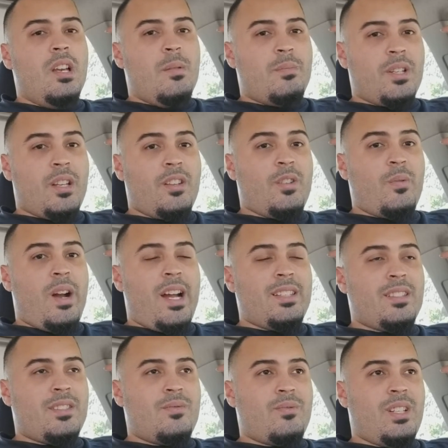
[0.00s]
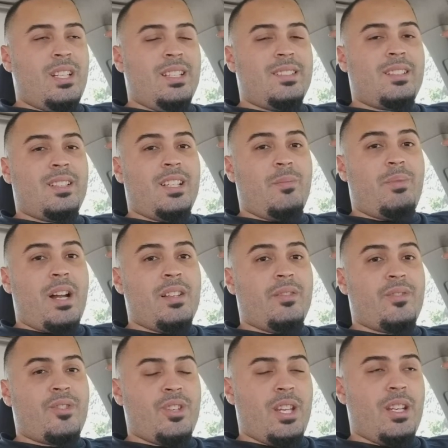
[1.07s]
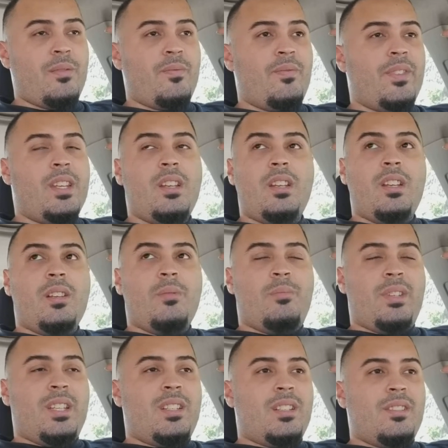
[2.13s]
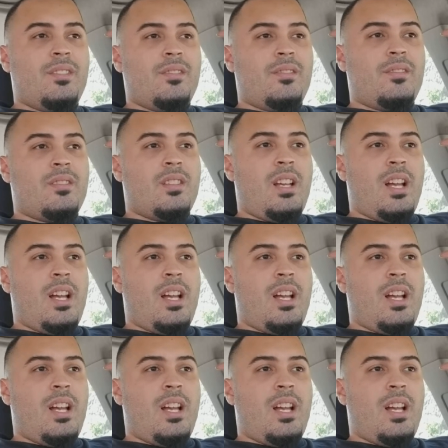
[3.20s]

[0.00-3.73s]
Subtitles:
But otherwise, it's realistically a pile of shit, because